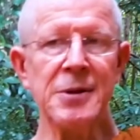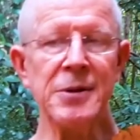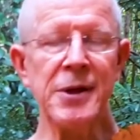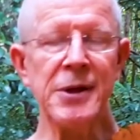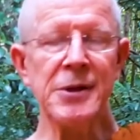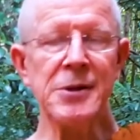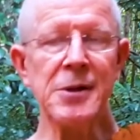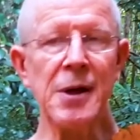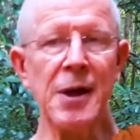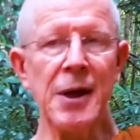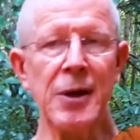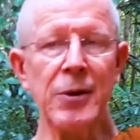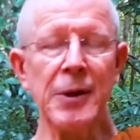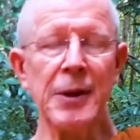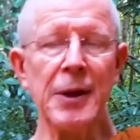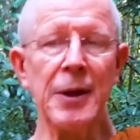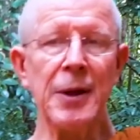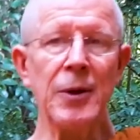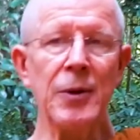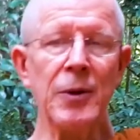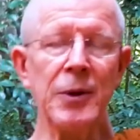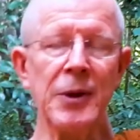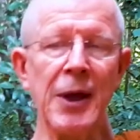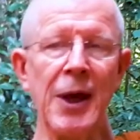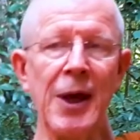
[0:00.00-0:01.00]
Later I
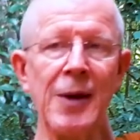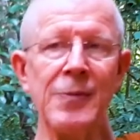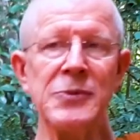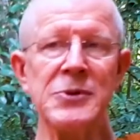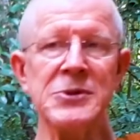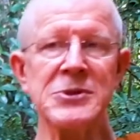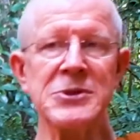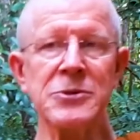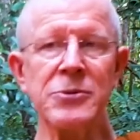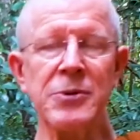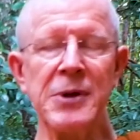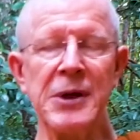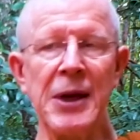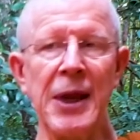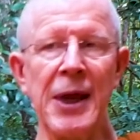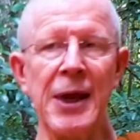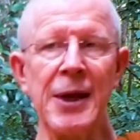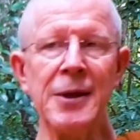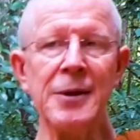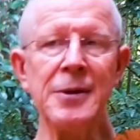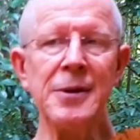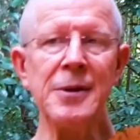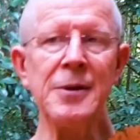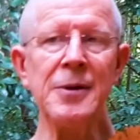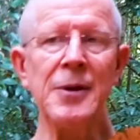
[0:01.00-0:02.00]
came to Sri
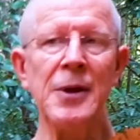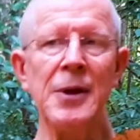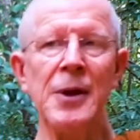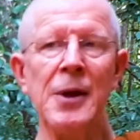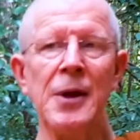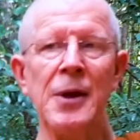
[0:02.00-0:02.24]
Lanka,